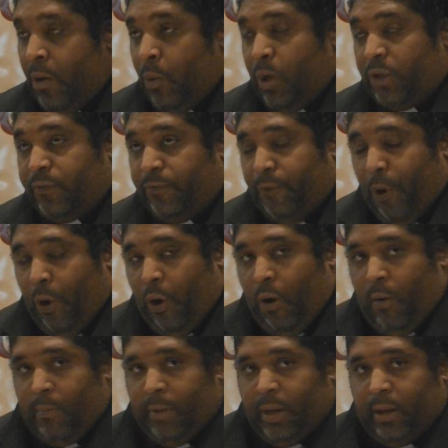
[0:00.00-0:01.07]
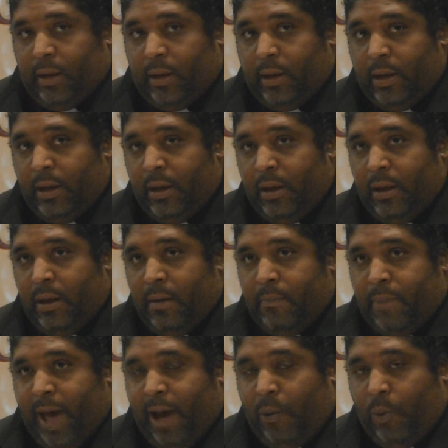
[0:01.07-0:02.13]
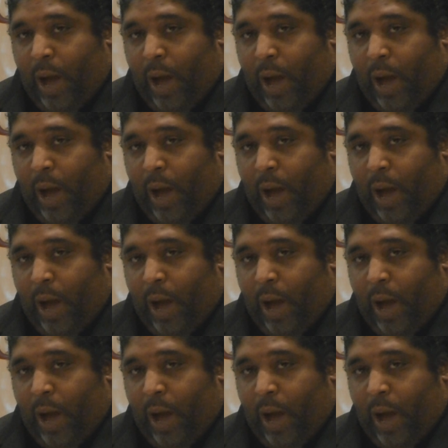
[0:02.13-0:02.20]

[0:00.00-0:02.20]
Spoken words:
was formed by